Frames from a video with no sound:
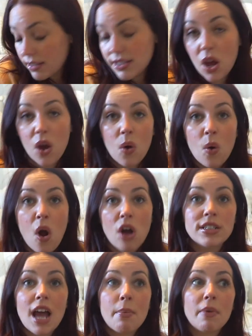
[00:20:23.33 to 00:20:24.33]
So
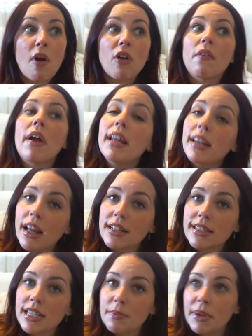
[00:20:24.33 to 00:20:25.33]
on top of already
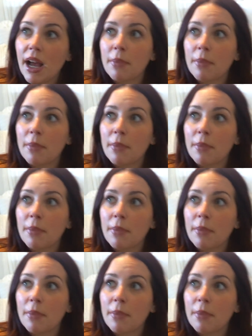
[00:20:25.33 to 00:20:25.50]
not sleeping,